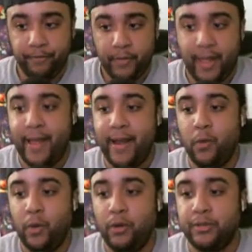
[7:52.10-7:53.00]
And
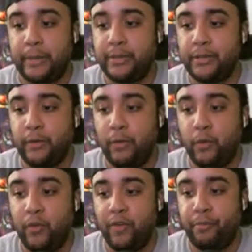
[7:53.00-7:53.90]
anyone who steps into the ring
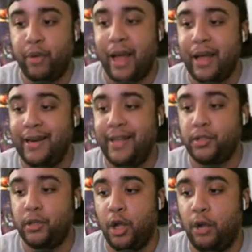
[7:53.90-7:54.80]
with Brock needs to
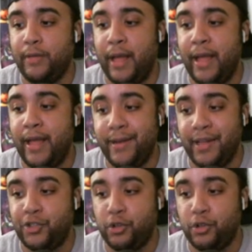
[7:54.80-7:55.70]
know that in
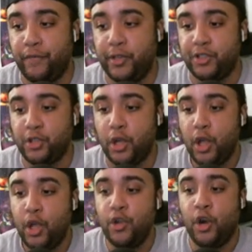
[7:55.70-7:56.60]
this universe,
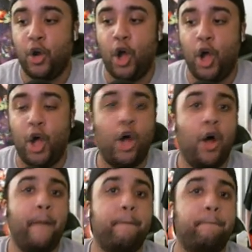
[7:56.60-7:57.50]
you're all
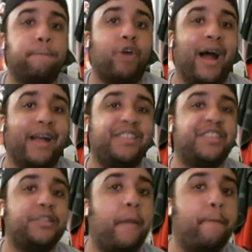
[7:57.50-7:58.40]

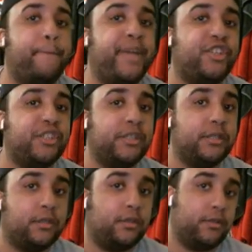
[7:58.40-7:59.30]
Brock's
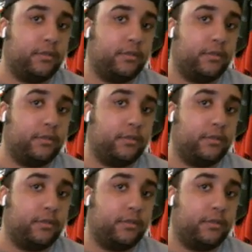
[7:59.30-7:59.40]
bitches.